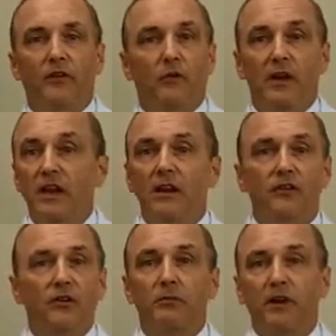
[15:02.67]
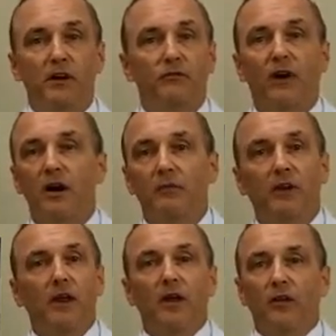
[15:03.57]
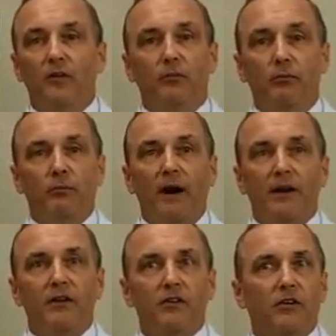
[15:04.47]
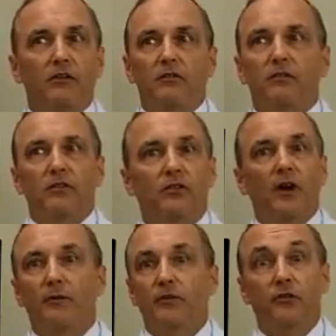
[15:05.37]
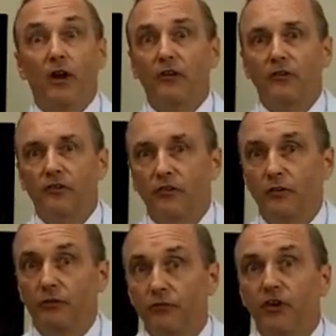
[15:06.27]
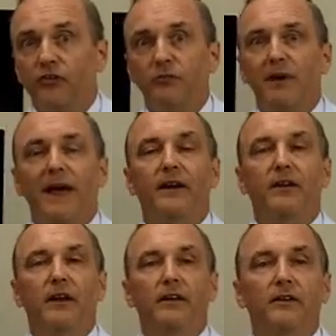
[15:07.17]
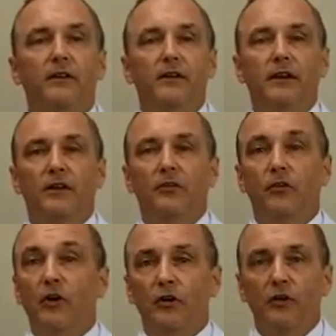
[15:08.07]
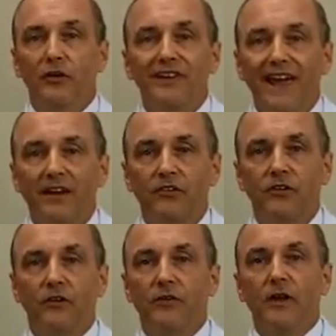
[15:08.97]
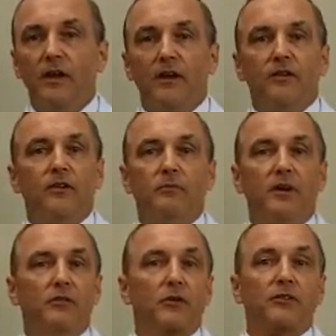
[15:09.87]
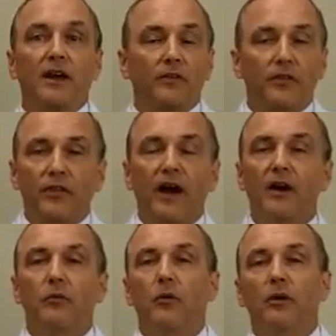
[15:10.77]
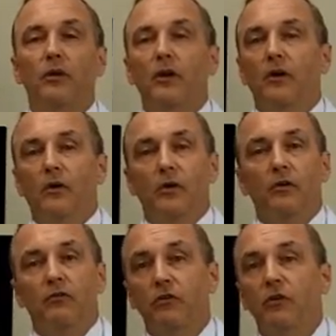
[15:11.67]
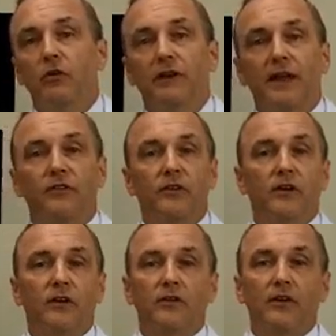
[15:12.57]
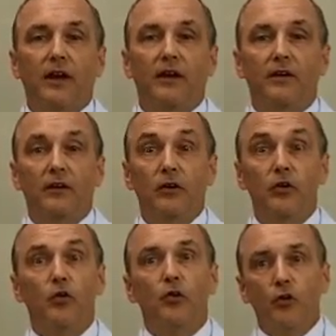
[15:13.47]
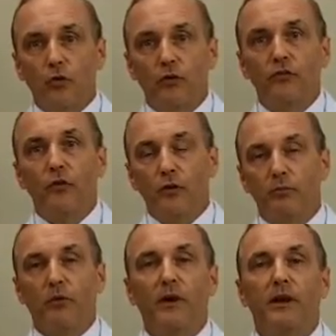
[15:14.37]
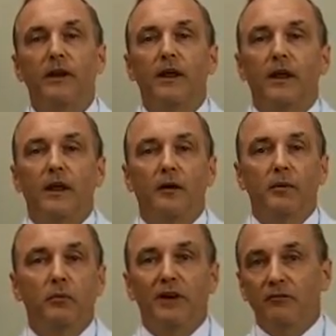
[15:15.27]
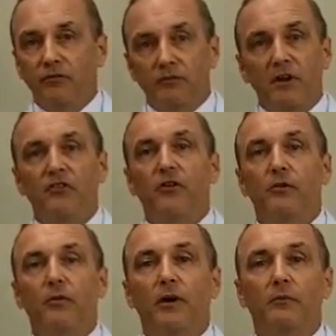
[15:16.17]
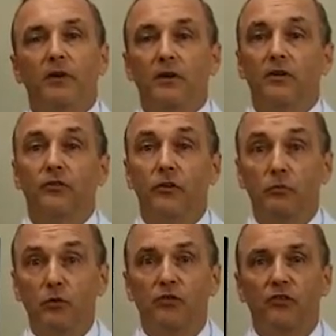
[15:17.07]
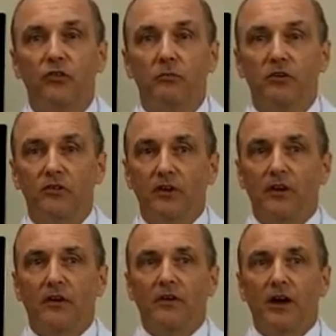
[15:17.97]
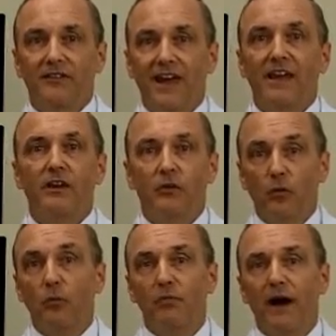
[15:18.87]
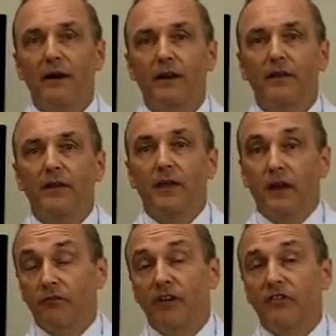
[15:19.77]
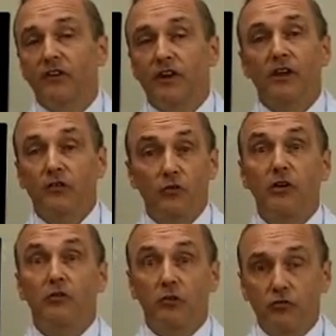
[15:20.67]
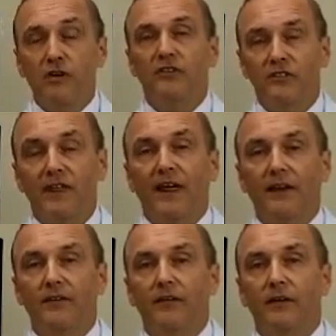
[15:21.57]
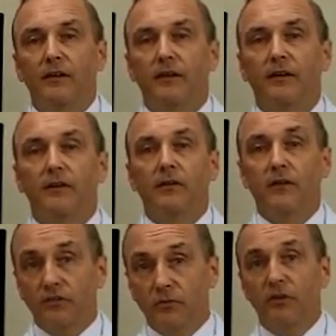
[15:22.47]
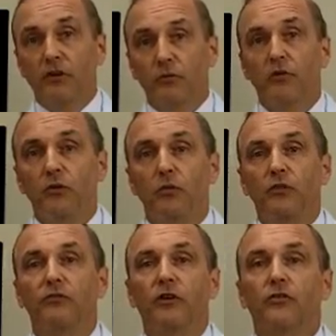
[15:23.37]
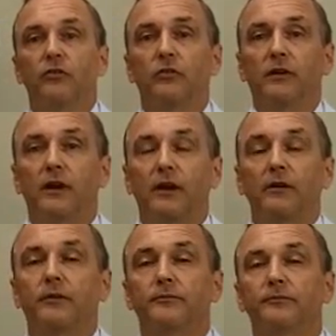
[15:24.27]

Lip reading: They're eating something in the environment. The body starts to function bad, and it'll attack itself. Sometimes it'll attack the thyroid or your adrenal glands. It could attack your nerves or your brain. People get inflammation in the brain because the immune system is attacking your own body. And if that's the case, you need to address that. And that's something else we do with functional care.